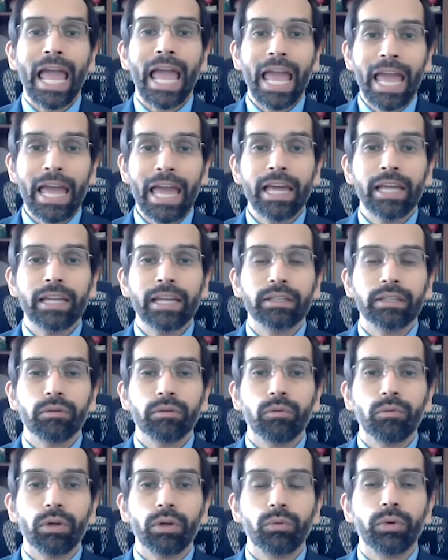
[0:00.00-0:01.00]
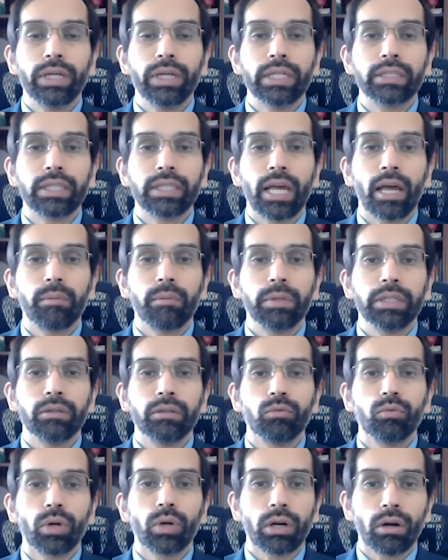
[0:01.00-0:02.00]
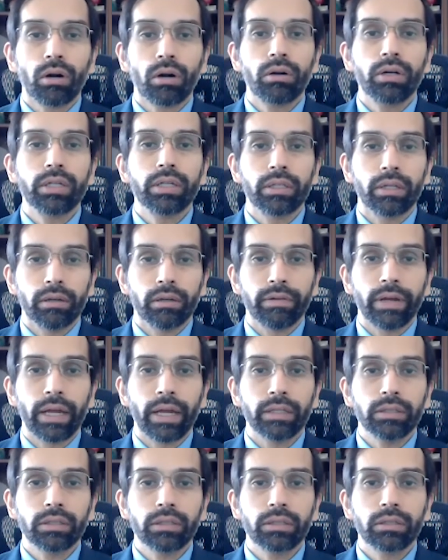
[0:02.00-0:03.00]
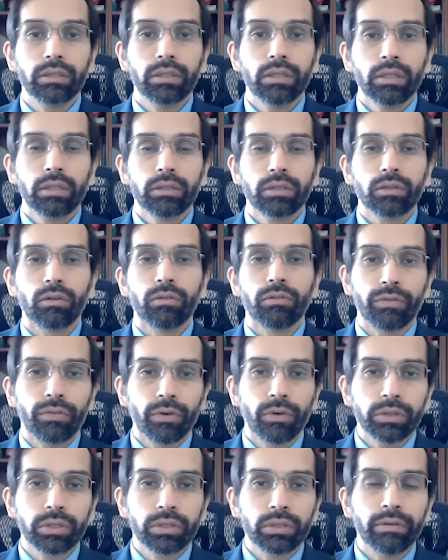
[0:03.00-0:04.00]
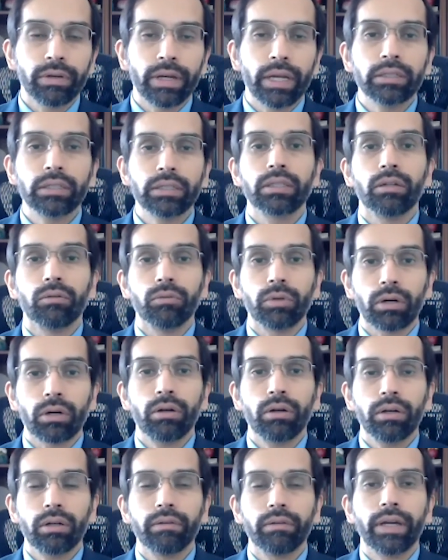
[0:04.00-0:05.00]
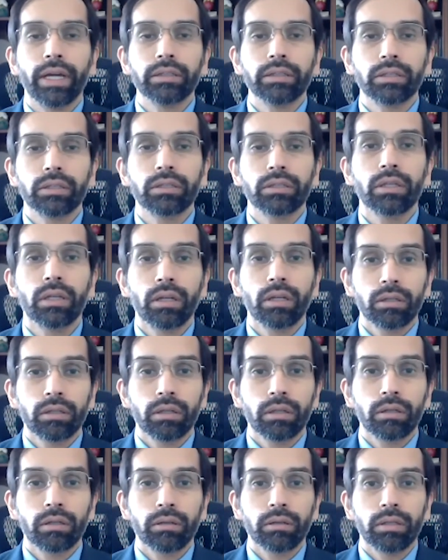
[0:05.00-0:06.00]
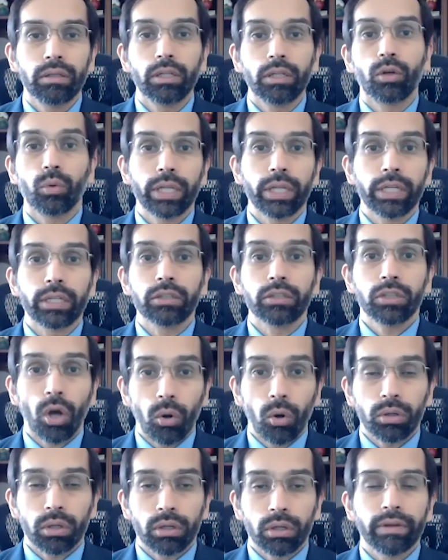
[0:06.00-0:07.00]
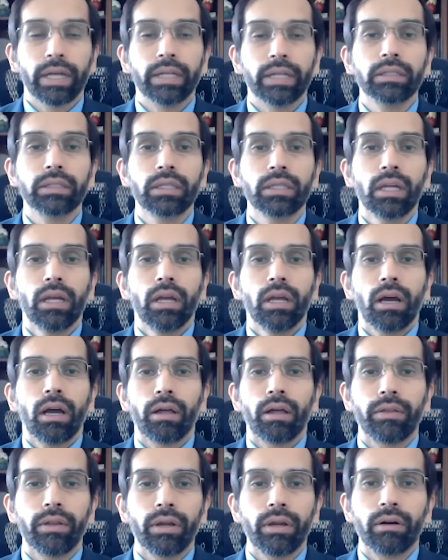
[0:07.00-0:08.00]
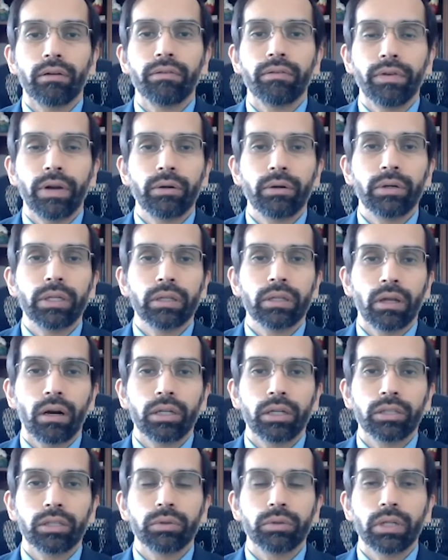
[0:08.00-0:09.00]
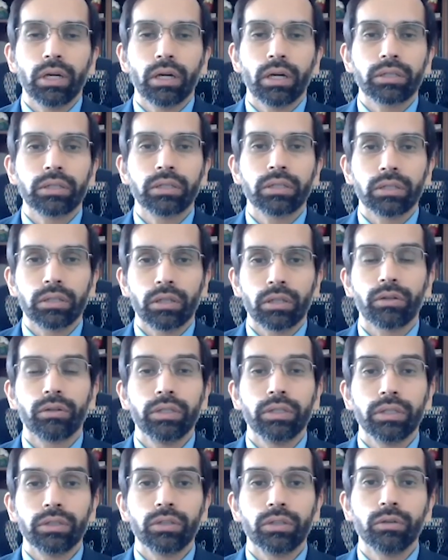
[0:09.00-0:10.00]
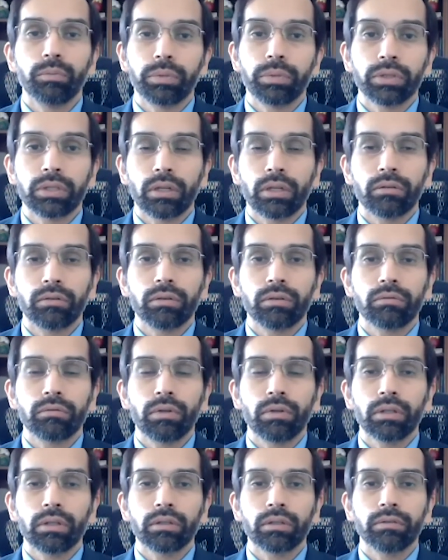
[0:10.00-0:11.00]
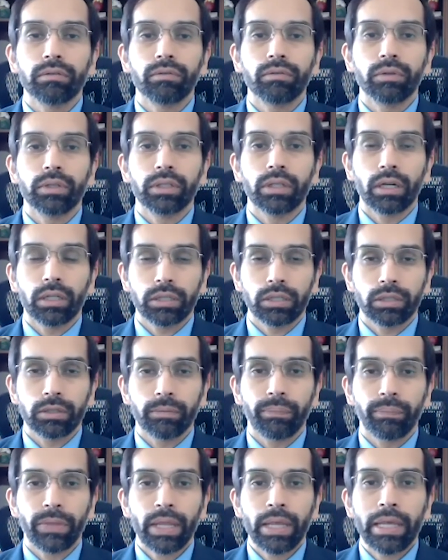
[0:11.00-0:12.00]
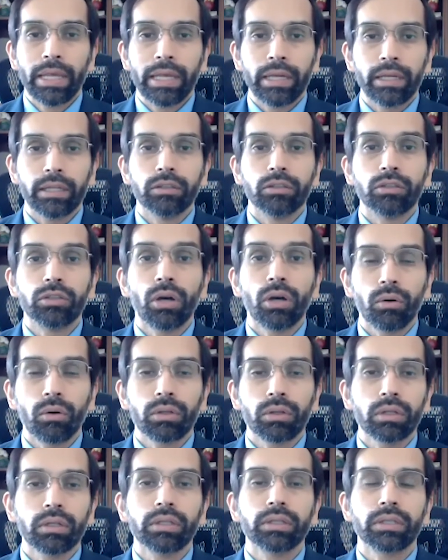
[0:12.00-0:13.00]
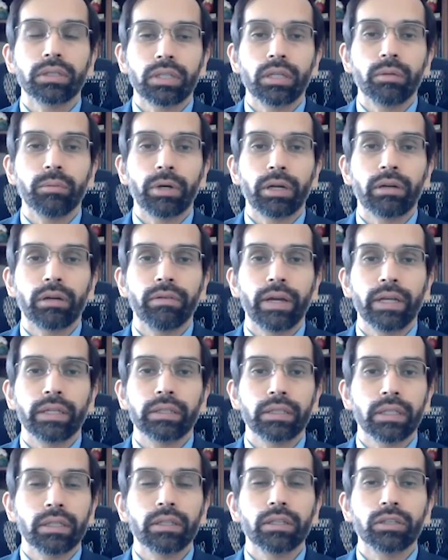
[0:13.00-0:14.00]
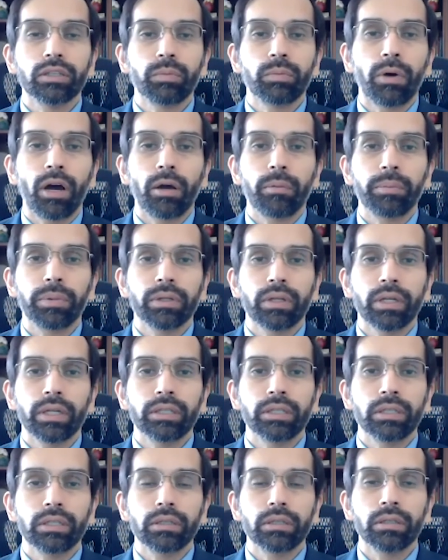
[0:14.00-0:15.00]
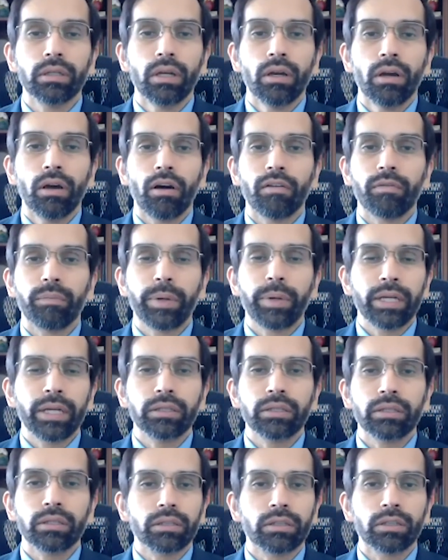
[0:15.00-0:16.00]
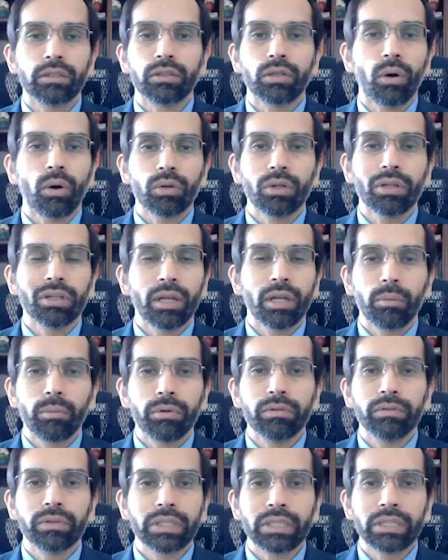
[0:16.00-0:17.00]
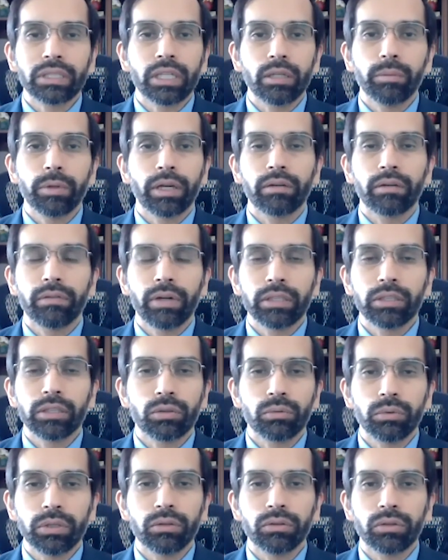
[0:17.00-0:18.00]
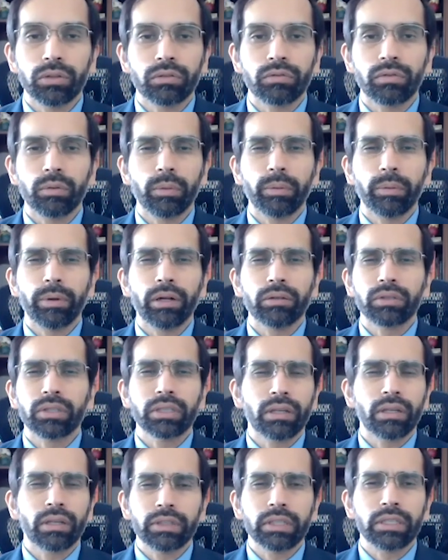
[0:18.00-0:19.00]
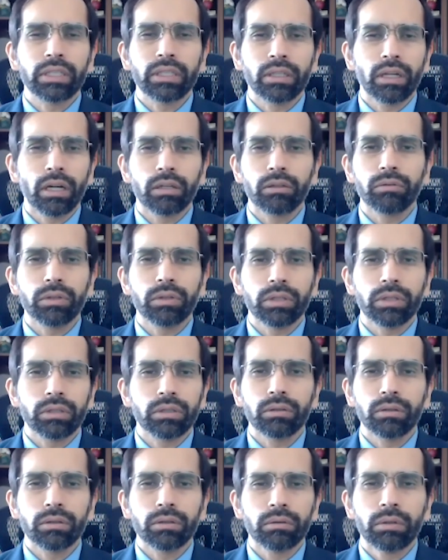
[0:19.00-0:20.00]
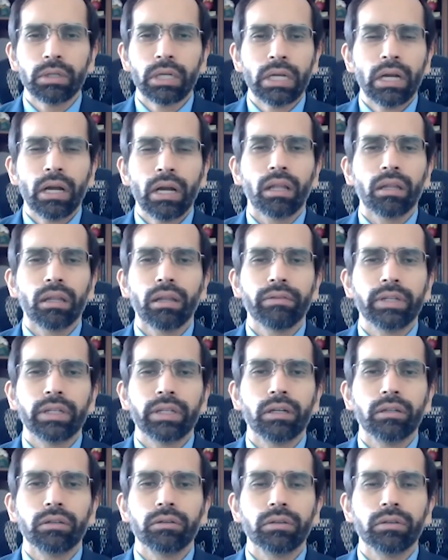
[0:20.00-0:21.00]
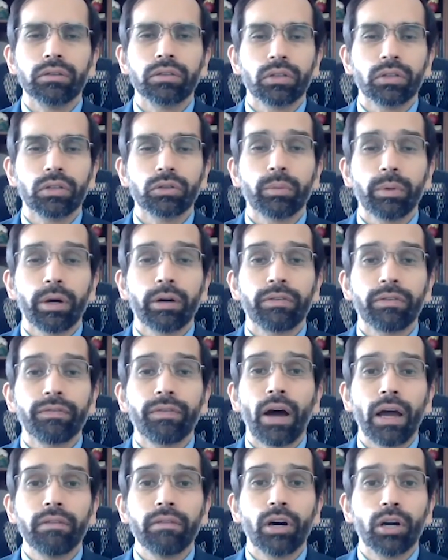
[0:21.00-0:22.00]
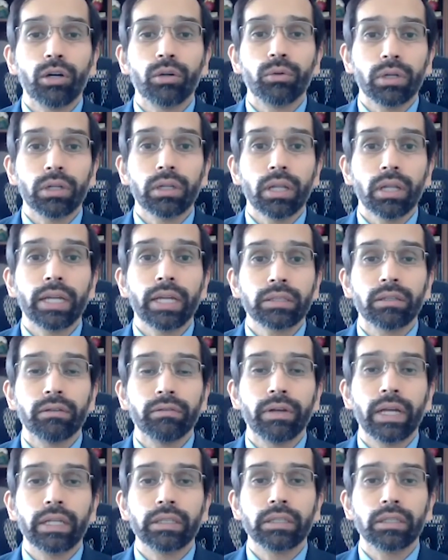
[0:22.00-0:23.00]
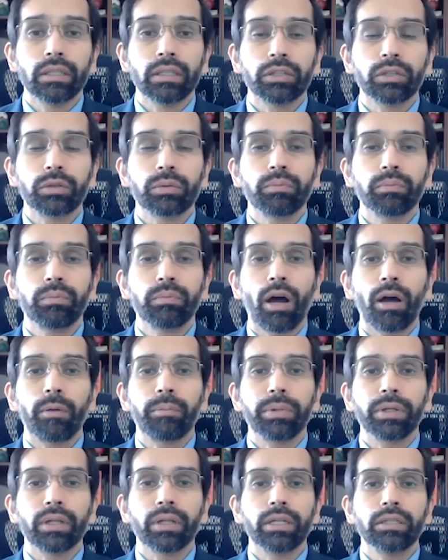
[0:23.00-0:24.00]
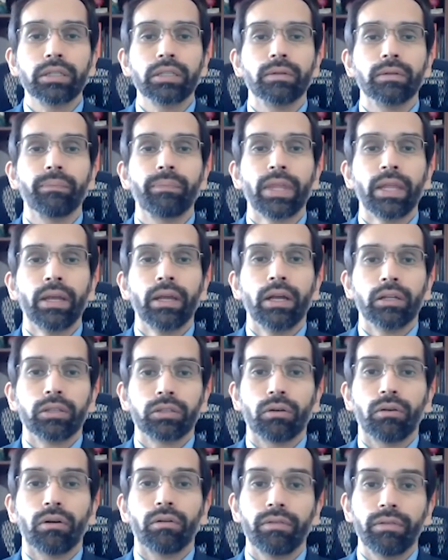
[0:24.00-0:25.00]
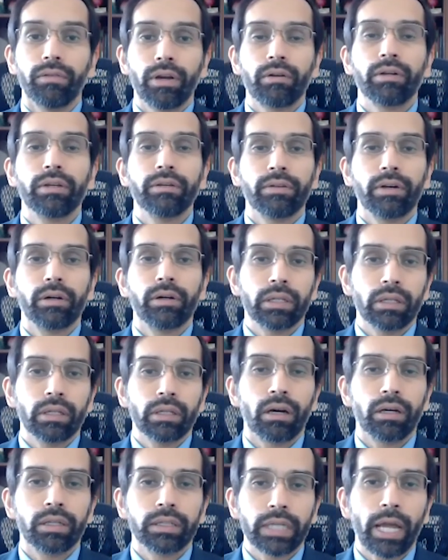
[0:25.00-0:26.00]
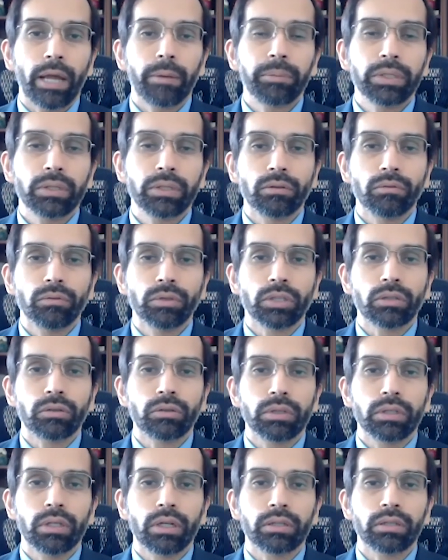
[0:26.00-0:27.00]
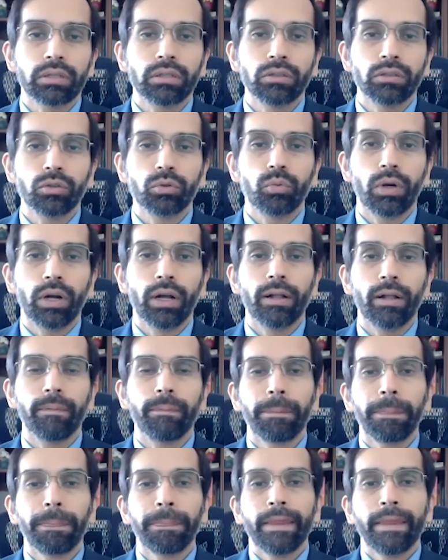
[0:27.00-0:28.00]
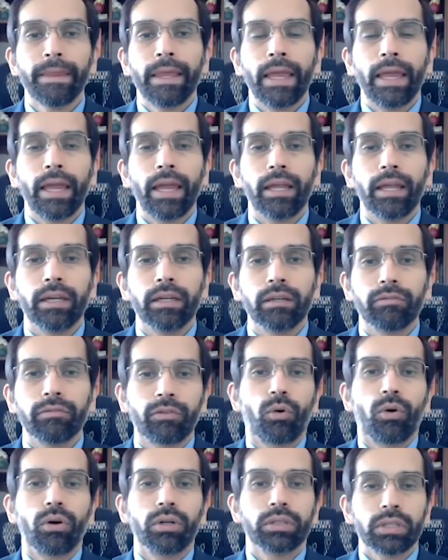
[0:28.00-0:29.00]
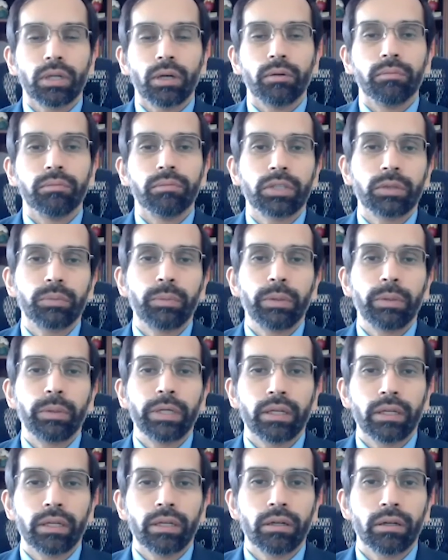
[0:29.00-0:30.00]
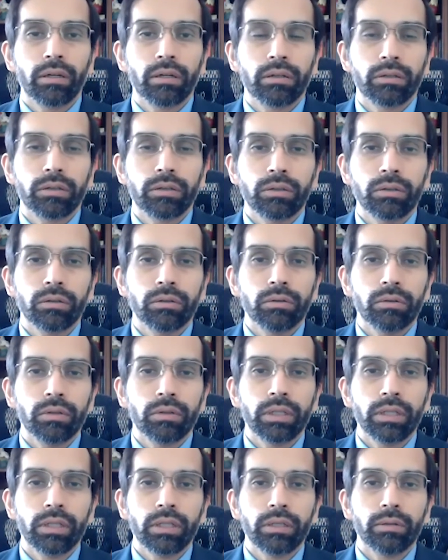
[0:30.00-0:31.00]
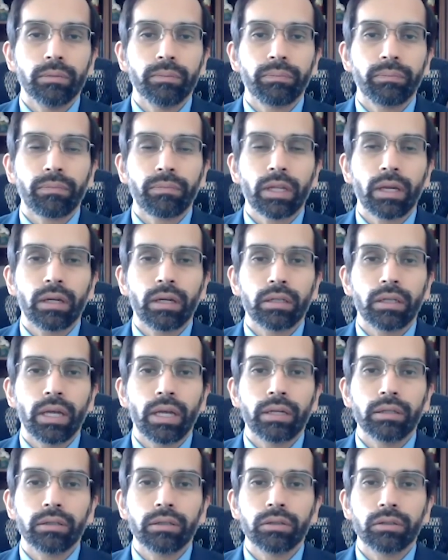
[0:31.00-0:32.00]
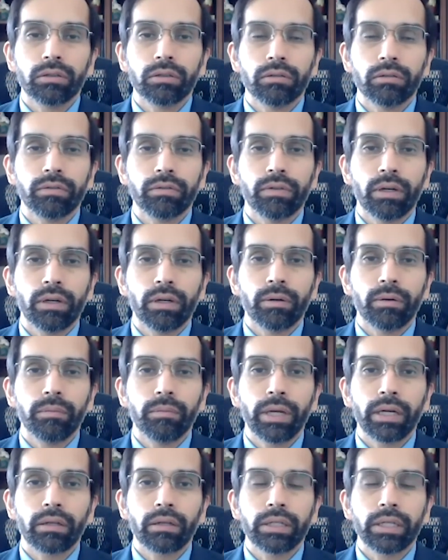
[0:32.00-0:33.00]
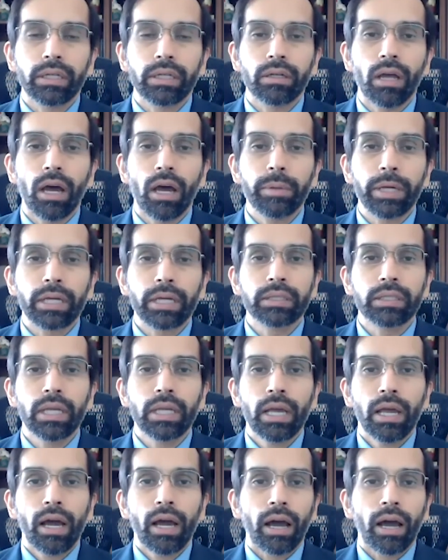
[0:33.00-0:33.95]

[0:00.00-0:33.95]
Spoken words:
And when we examined recurrent events, so first events and recurrent events equaling total events, there are very large reductions, a 32% relative reduction in total ischemic events in this population of patients. The total number of ischemic events reduced from about 1,700 to 1,100 or so, so about 500 less events in this population. So a very, very large absolute risk reduction as well. And of course, I'm speaking here to the editors of medical economics.